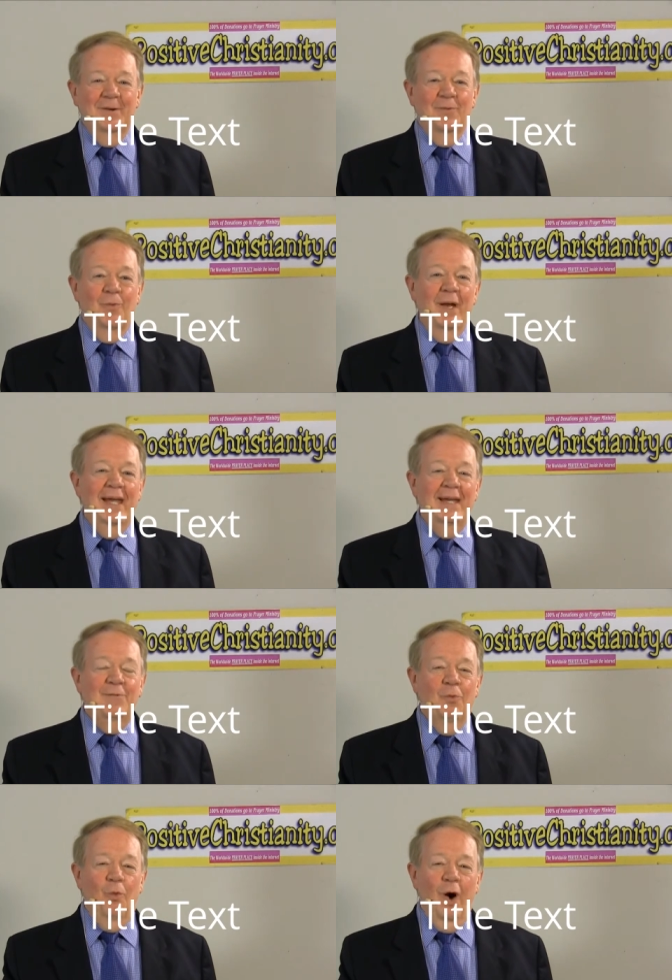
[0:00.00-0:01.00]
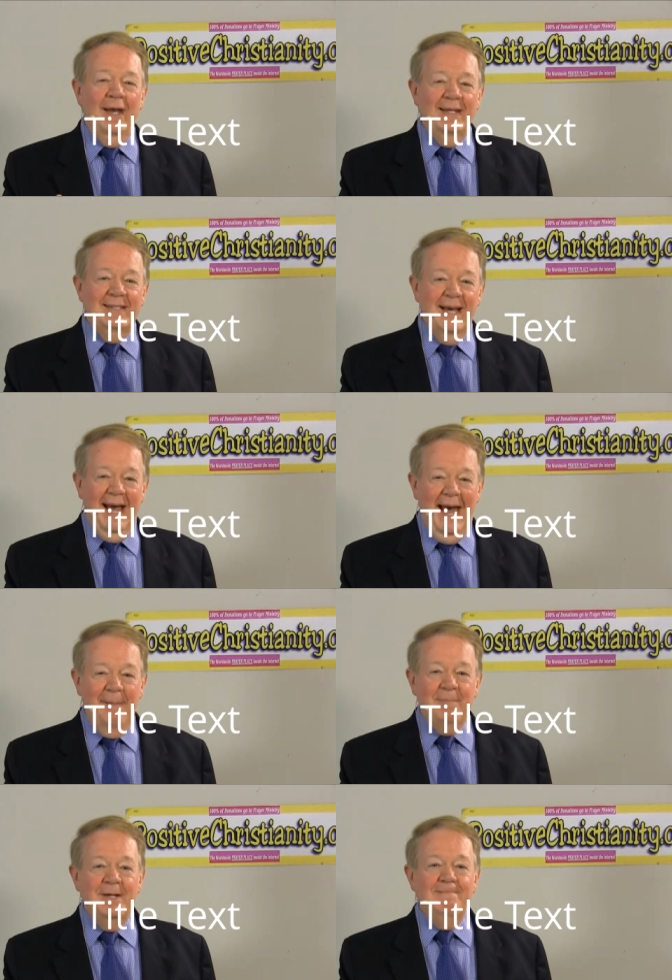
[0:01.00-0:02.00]
We want it to
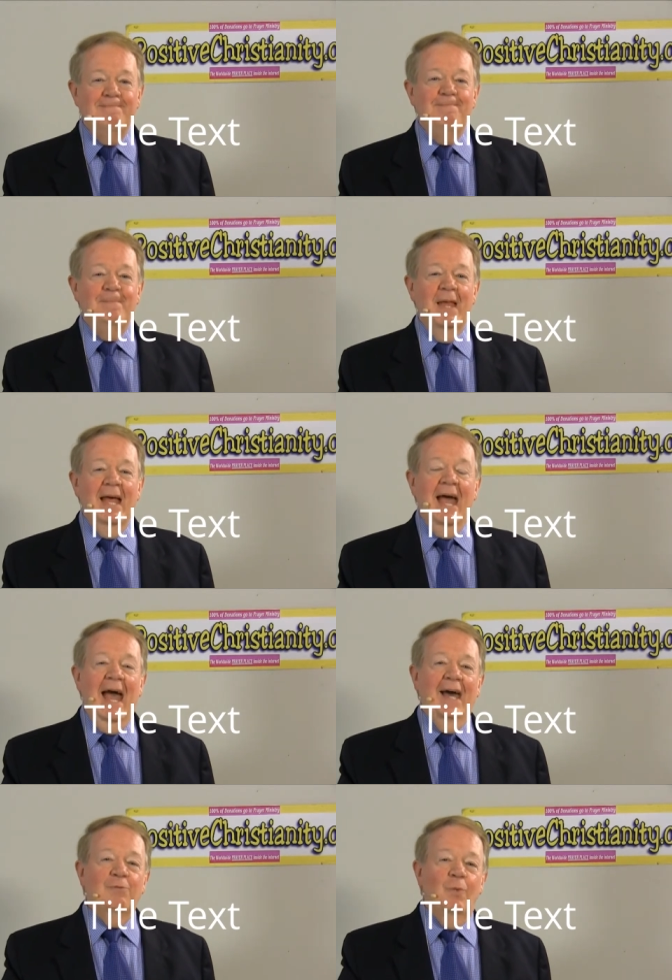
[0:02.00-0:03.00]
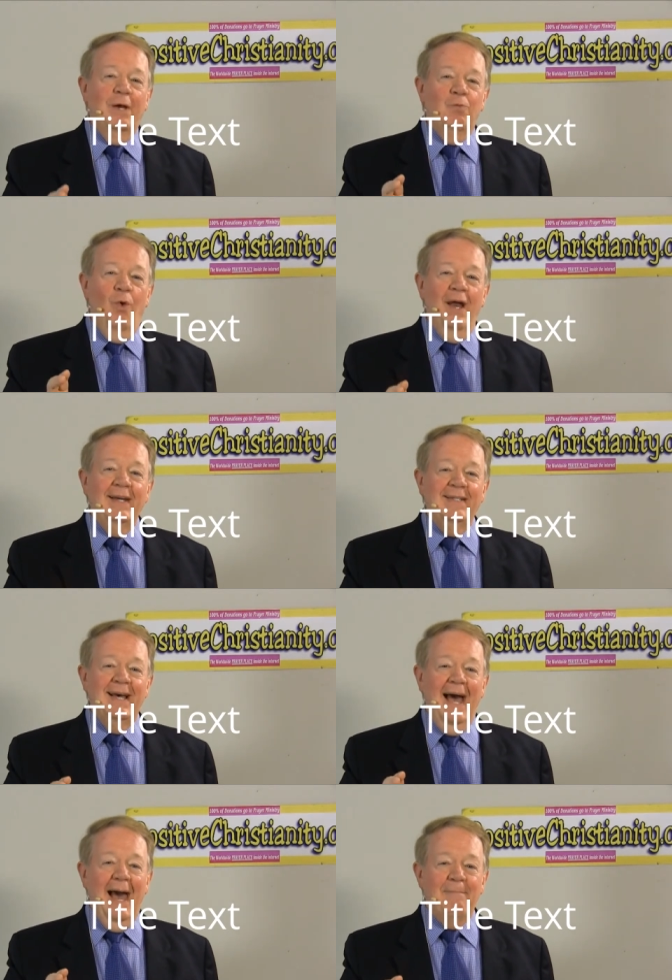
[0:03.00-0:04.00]
happen, and we want it
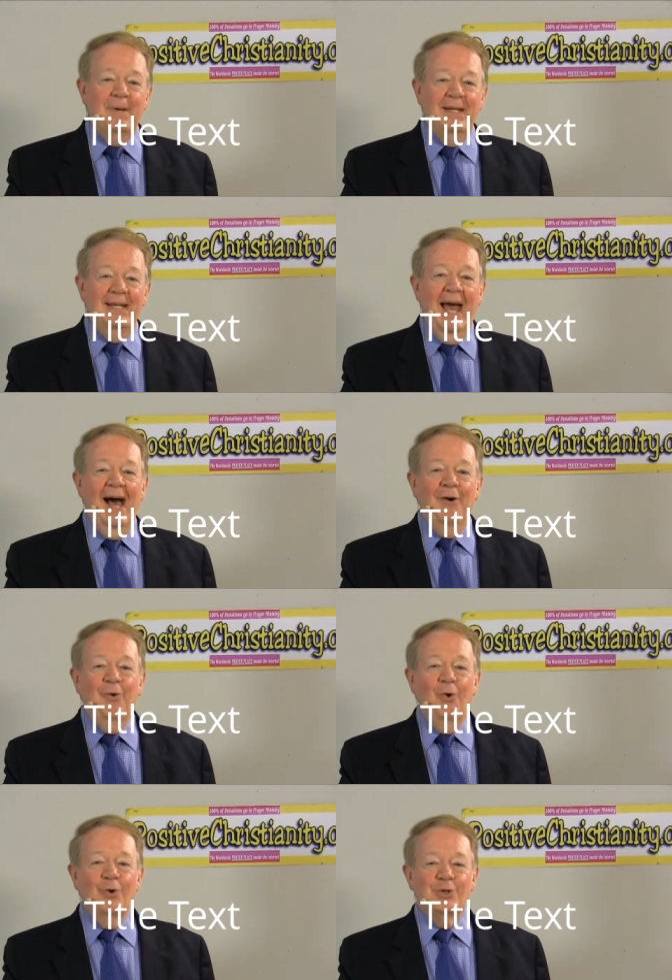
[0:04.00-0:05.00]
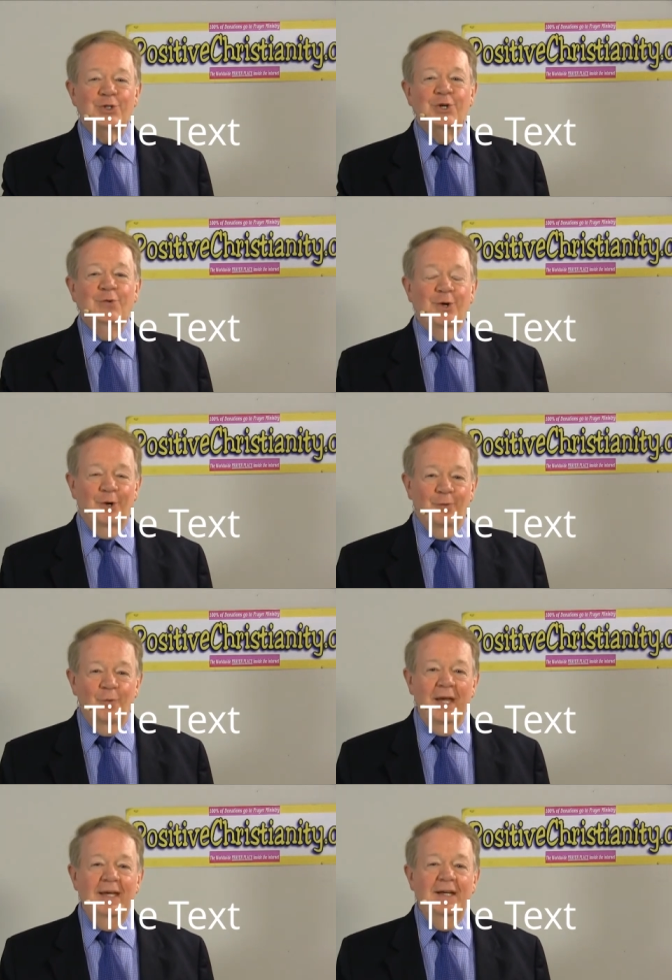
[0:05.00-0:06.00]
to happen now or sooner.
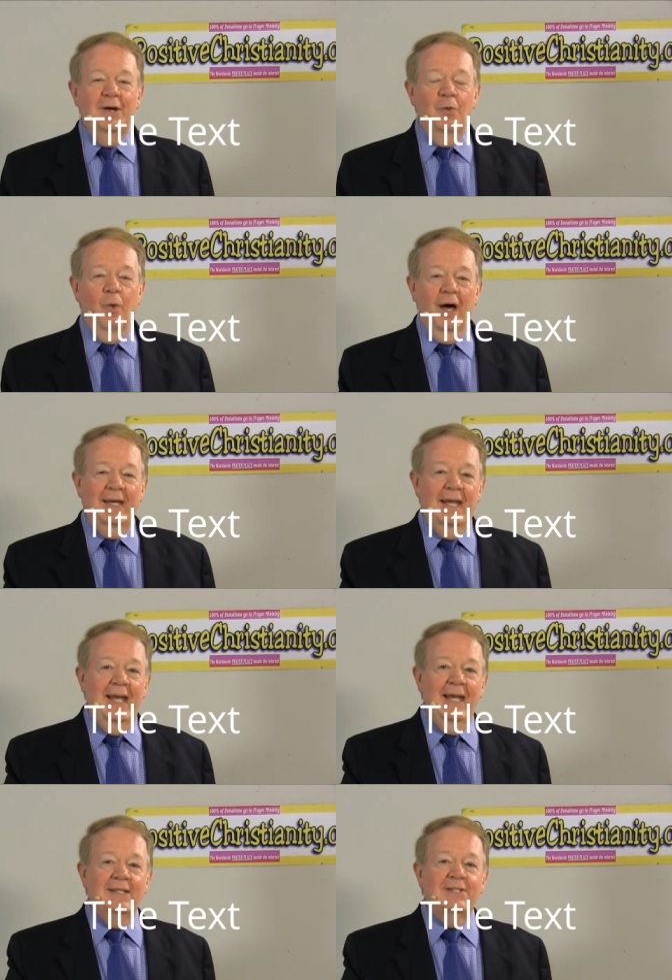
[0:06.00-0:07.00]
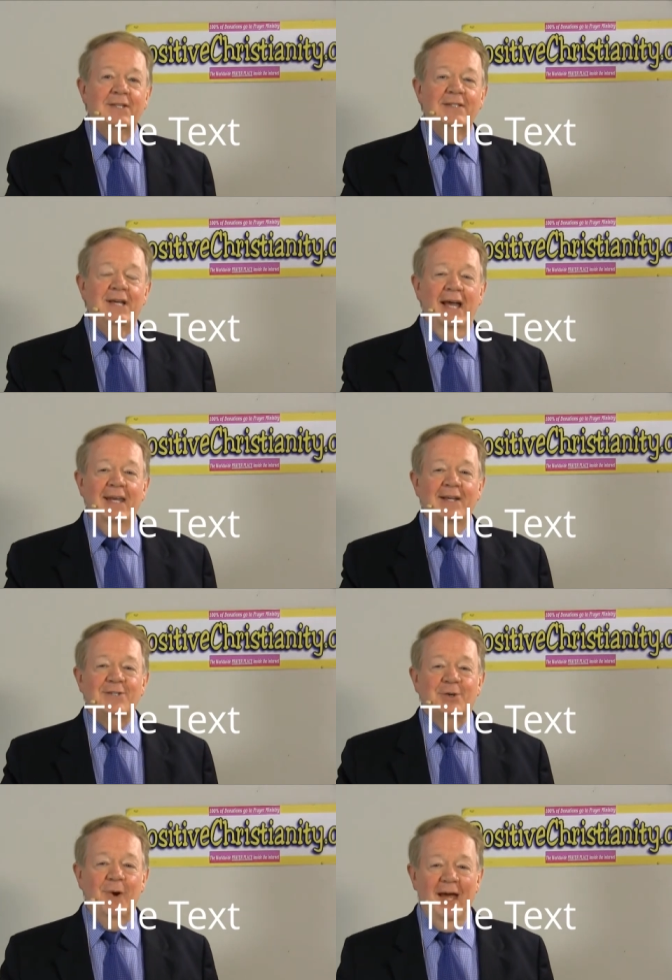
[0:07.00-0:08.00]
We want
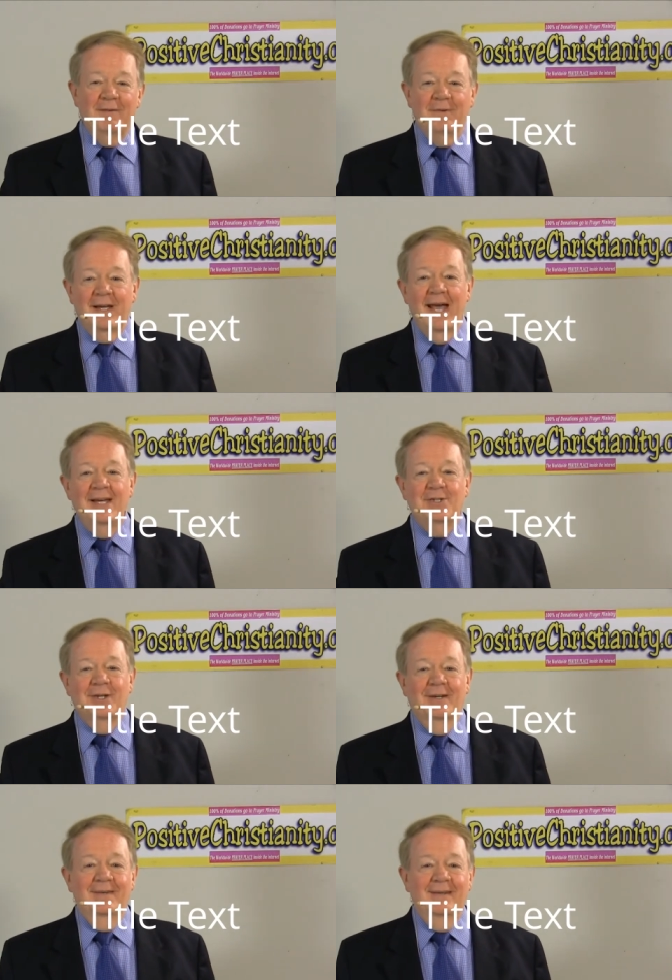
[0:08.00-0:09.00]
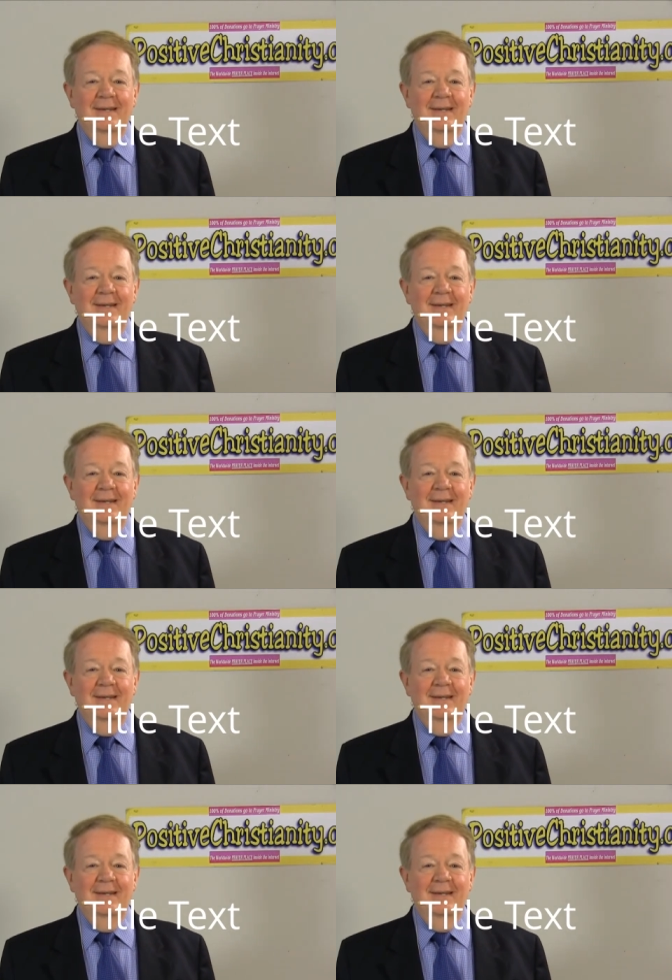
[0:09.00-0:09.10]
instantaneous gratification.